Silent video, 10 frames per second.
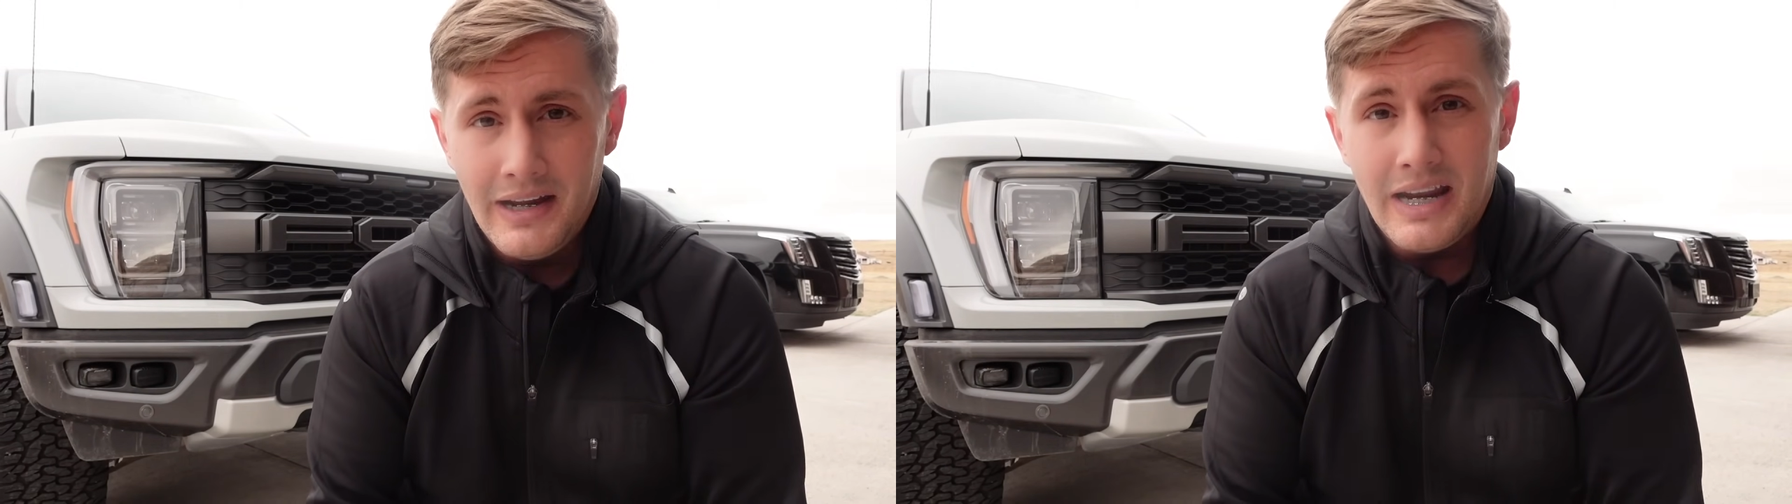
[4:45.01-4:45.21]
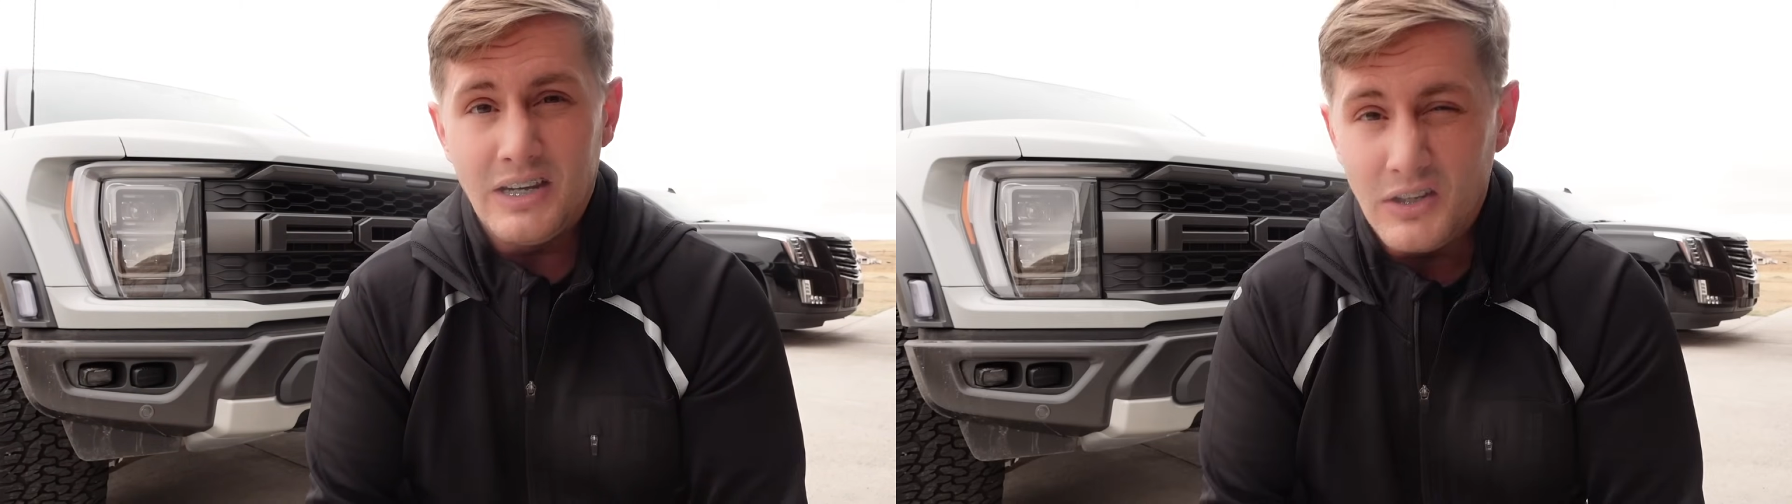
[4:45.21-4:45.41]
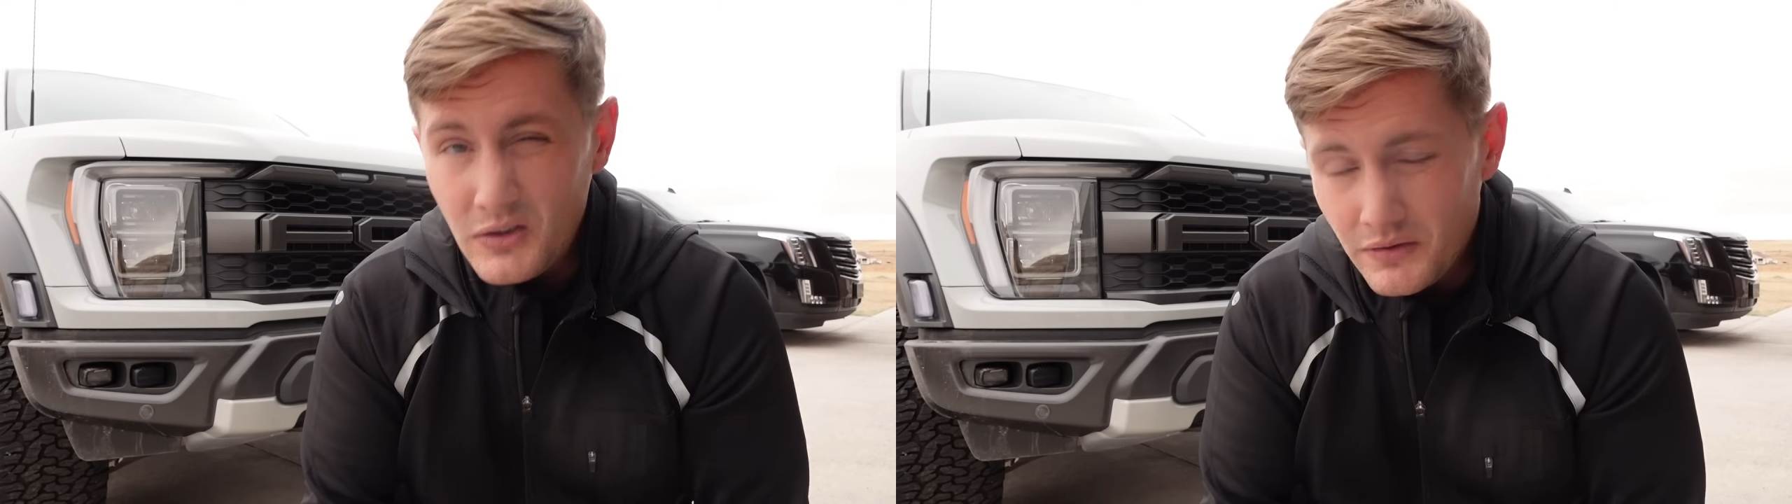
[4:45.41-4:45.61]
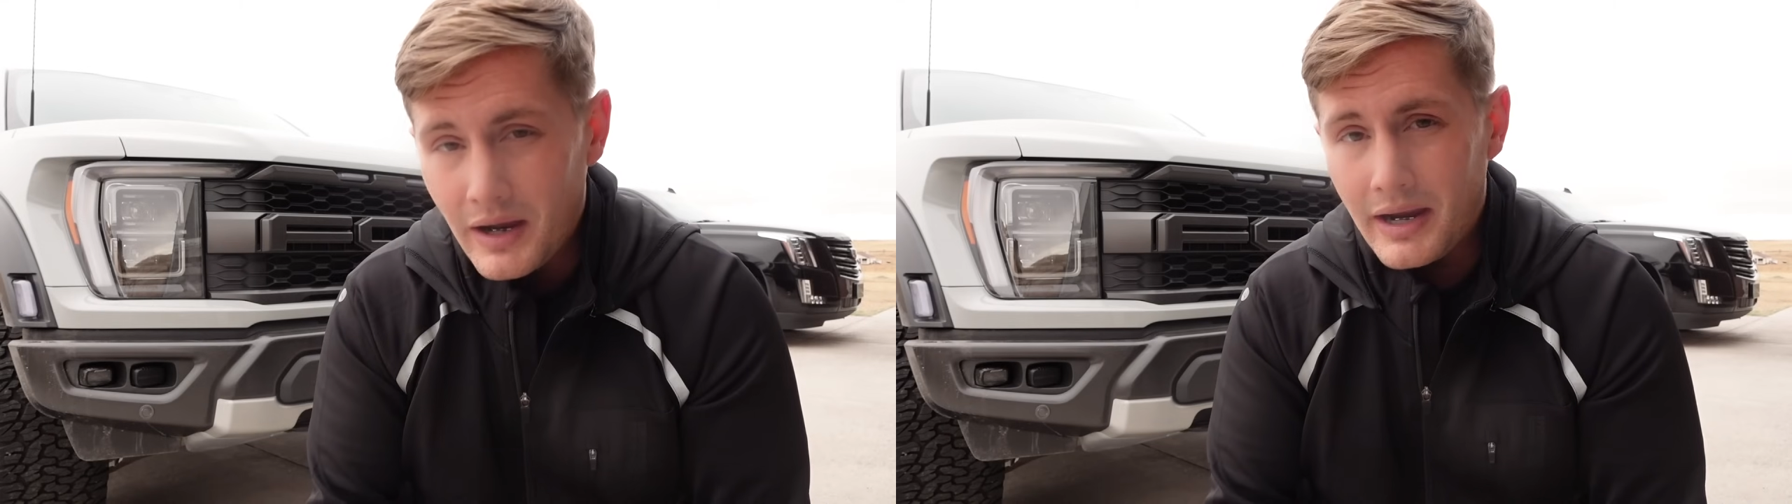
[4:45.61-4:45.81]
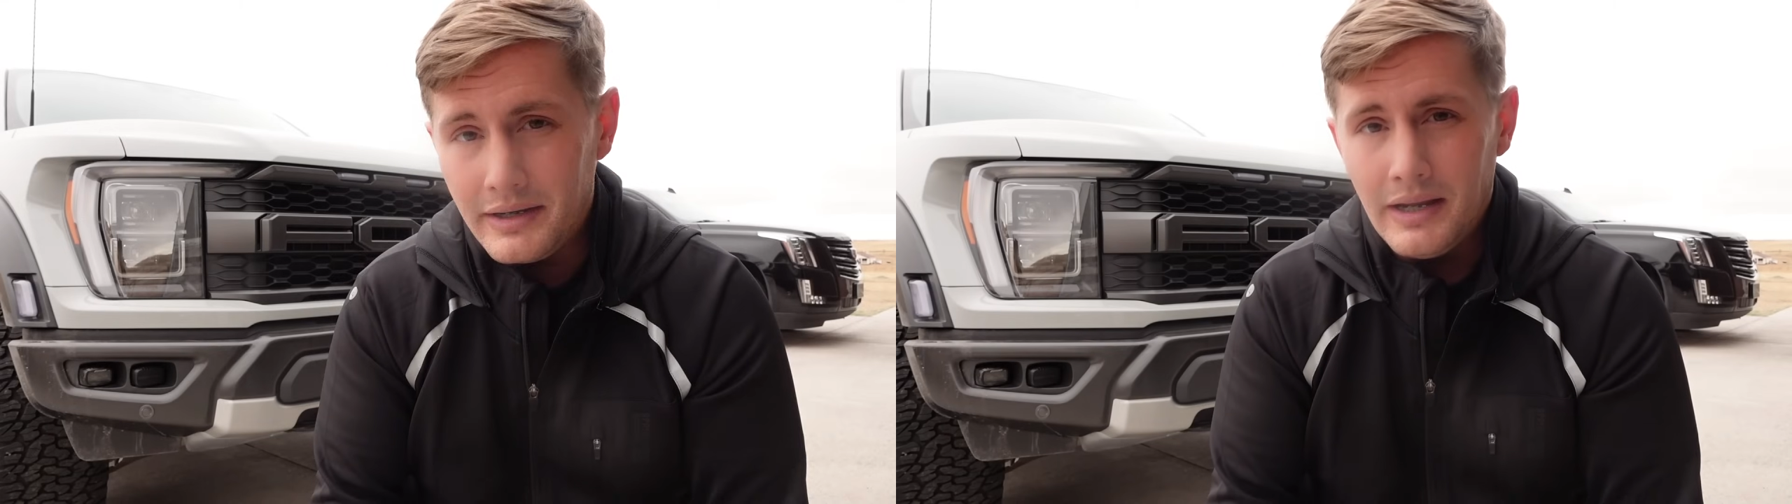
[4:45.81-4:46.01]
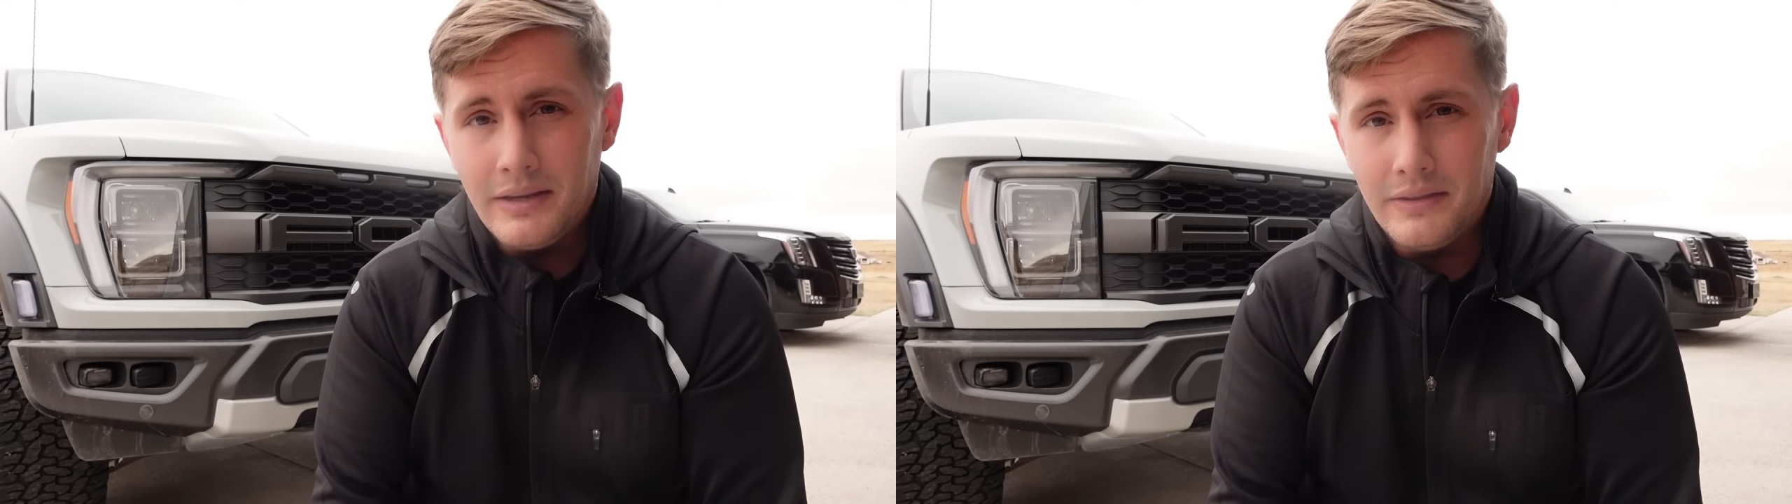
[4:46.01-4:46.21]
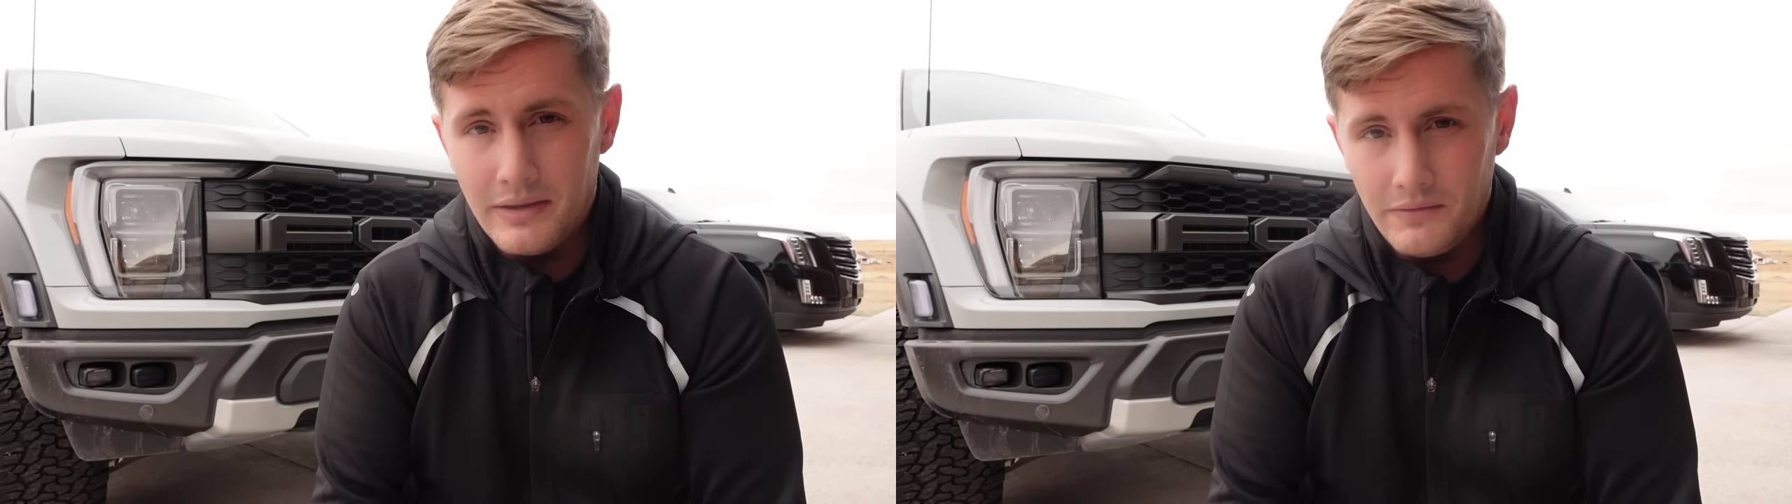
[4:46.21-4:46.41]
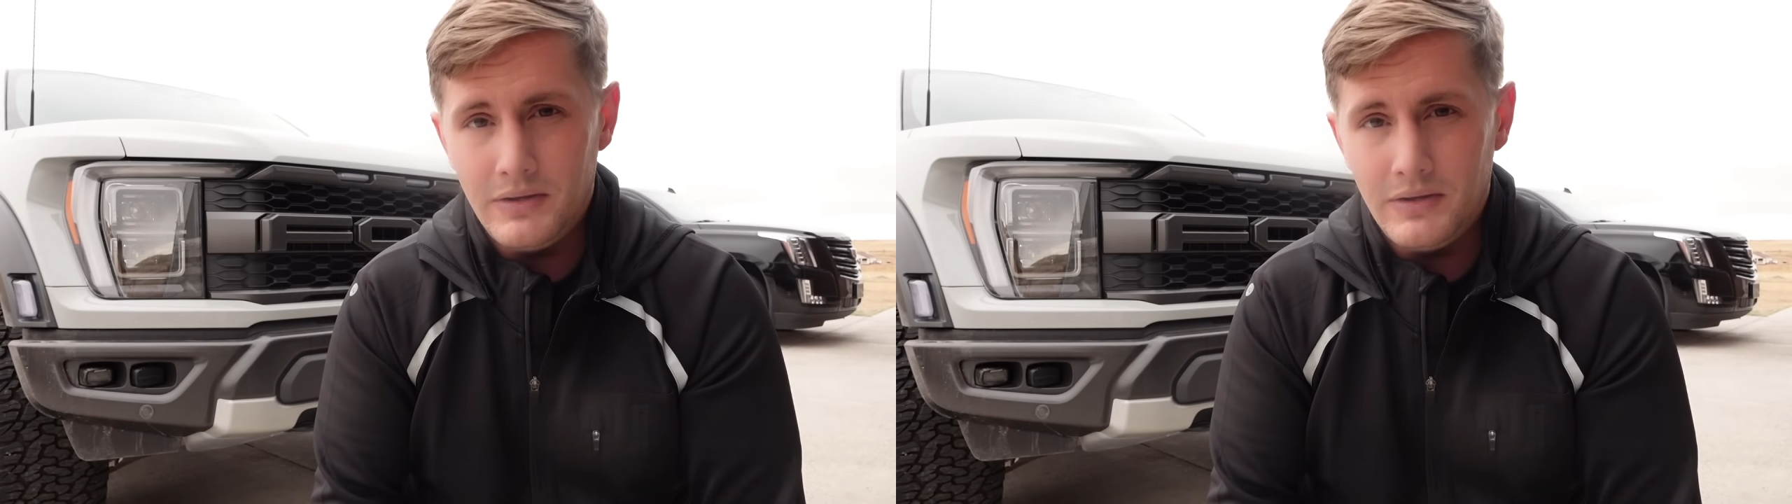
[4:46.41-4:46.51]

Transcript: and you do find the